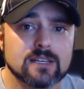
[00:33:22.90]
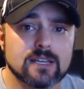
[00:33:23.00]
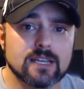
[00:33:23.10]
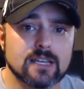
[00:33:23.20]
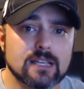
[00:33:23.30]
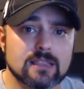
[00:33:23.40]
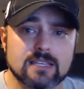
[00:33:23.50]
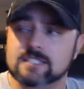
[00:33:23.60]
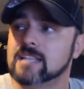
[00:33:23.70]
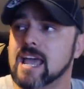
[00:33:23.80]
in
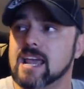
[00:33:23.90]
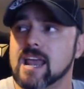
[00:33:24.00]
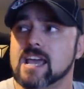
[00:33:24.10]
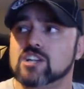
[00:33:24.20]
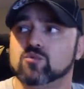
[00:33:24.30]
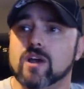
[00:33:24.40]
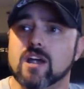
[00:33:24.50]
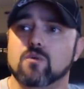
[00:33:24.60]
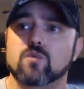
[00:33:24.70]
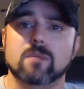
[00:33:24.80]
this day and age
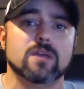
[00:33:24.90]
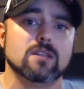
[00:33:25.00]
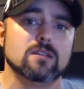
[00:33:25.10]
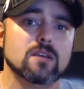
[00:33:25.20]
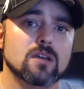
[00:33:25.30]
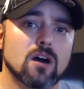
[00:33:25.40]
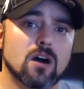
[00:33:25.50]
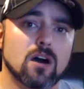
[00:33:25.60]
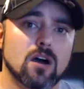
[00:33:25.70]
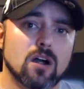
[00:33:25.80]
where women
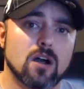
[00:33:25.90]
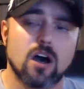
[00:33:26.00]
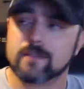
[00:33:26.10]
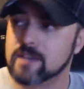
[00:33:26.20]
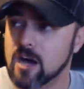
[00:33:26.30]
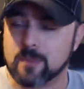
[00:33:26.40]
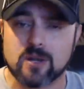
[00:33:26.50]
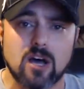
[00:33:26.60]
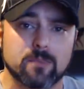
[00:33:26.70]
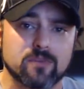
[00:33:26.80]
are on the up
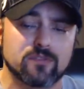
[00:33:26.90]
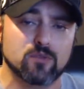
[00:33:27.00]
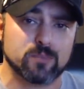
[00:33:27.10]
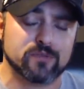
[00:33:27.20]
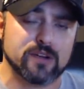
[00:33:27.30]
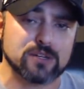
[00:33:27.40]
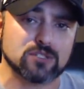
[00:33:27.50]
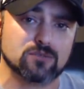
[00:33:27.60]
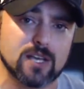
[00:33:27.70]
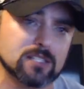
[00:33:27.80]
and up for
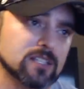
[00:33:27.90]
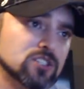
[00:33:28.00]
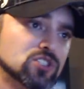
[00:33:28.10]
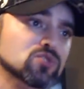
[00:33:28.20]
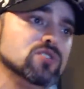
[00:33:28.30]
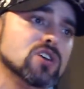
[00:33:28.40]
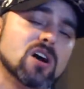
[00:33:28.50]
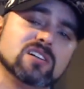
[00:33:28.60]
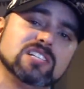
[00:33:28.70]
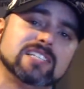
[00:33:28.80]
professional wrestling. Su
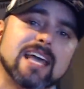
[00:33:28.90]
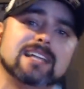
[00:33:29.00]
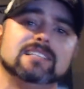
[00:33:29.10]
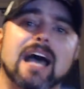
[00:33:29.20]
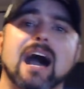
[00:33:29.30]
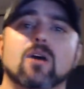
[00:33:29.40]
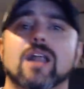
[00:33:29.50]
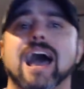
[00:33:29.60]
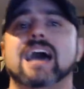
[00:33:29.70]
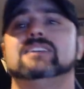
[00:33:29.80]
Yung stands out
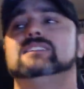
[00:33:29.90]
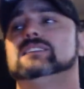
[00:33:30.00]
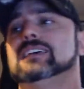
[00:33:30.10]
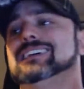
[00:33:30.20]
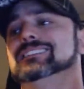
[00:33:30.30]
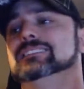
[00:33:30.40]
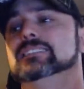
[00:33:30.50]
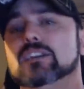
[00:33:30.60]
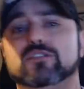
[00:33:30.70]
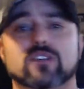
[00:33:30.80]
as
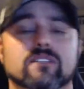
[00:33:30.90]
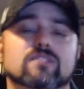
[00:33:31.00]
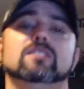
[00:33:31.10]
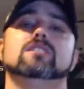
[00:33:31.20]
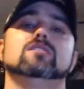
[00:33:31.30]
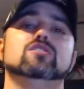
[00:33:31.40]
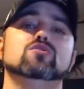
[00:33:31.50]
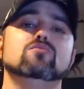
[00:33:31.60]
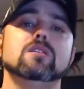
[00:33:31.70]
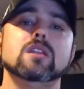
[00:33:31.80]
different,
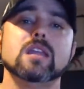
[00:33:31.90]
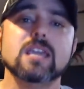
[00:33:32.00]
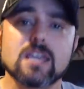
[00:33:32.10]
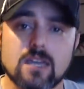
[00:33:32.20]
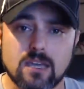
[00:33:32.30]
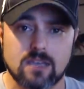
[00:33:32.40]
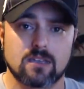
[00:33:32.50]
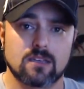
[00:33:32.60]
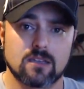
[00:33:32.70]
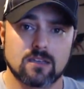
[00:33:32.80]

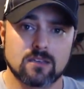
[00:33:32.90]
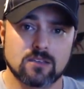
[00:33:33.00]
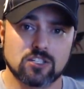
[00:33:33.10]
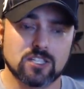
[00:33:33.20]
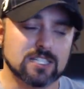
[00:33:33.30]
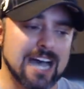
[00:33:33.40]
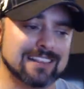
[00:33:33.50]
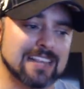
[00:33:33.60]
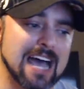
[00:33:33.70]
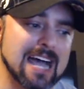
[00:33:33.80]
unique. She's
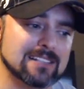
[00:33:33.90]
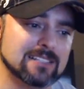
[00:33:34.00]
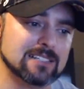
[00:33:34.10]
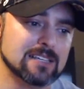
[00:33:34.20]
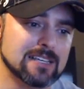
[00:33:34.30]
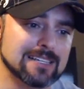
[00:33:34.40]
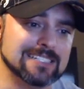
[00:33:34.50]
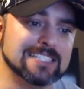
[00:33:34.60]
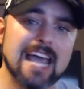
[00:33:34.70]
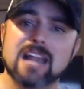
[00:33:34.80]
got that
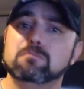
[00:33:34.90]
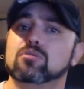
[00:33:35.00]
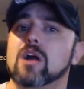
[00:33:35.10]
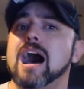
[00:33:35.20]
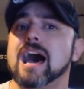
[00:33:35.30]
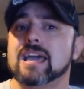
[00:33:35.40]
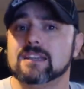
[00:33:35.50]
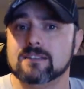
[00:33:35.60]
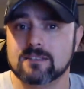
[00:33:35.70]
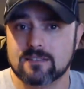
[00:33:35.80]
dead bride,